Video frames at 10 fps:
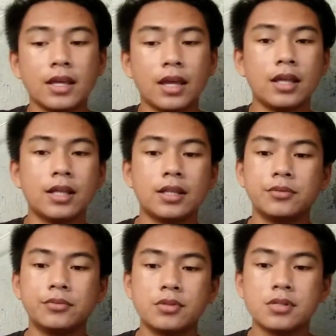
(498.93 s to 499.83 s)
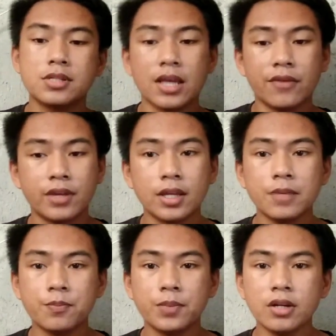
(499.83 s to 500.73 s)
And 7,
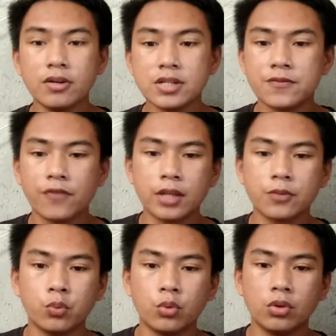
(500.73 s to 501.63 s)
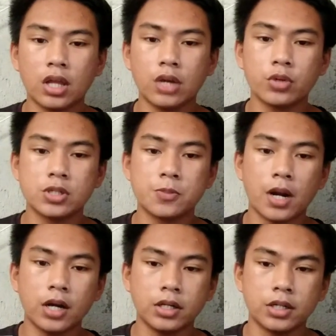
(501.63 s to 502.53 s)
be respectful, language
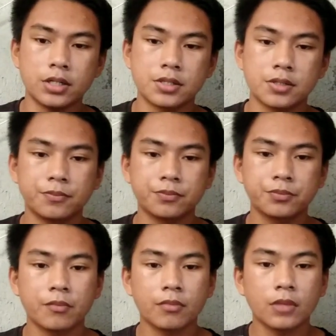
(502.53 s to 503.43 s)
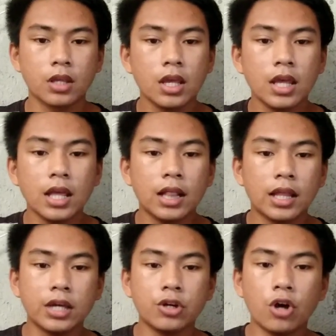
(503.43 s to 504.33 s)
barriers.
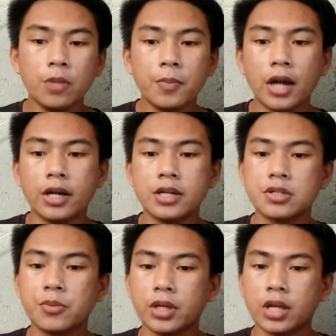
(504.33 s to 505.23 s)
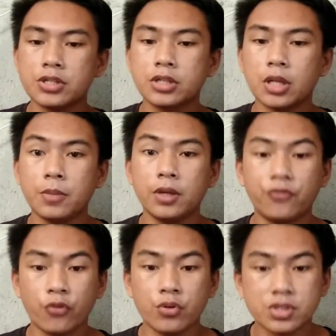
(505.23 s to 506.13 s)
Like all barriers, communication can be
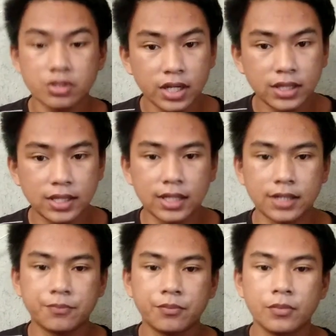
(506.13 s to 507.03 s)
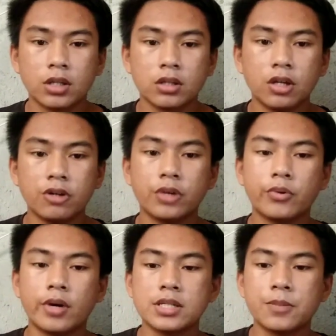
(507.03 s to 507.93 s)
frustrating. They
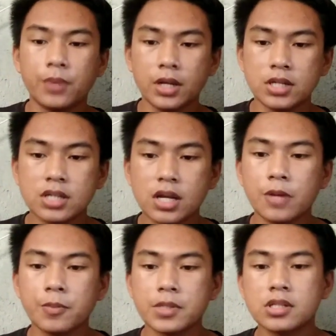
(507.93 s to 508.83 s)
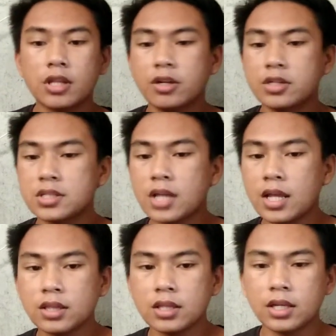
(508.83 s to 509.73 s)
require patience,
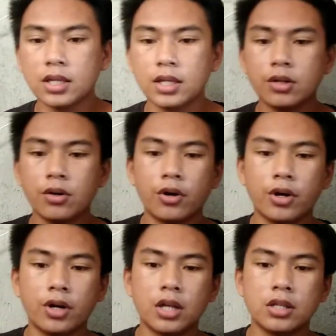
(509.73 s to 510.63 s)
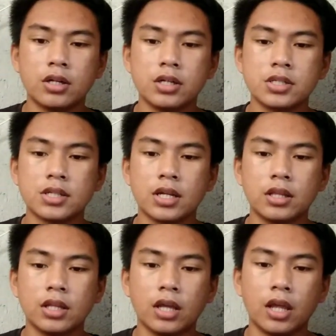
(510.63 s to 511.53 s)
misunderstanding or
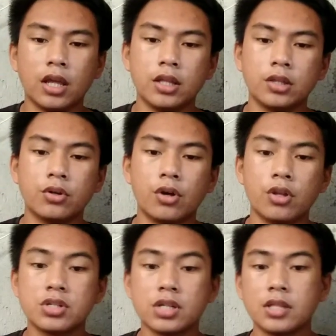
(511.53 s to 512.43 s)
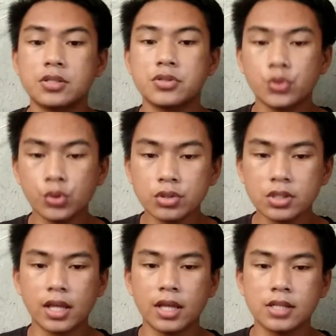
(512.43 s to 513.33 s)
understanding, and
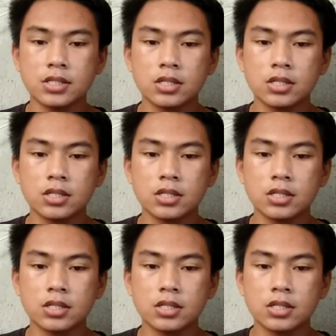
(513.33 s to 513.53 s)
conscientiousness.